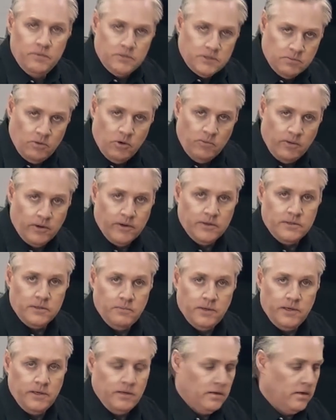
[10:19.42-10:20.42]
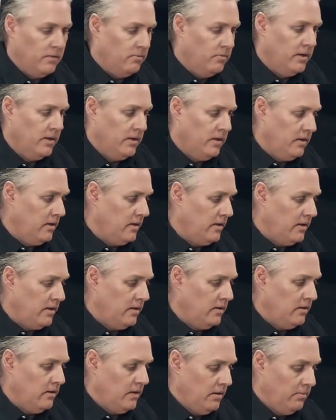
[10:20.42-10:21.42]
small monitors have been a really
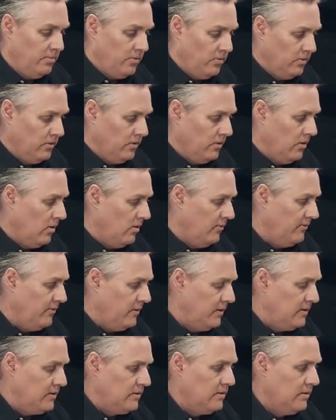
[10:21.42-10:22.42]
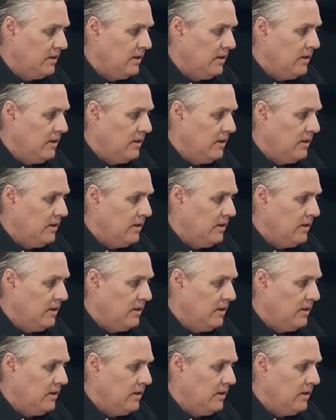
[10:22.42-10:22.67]
an important goal for this.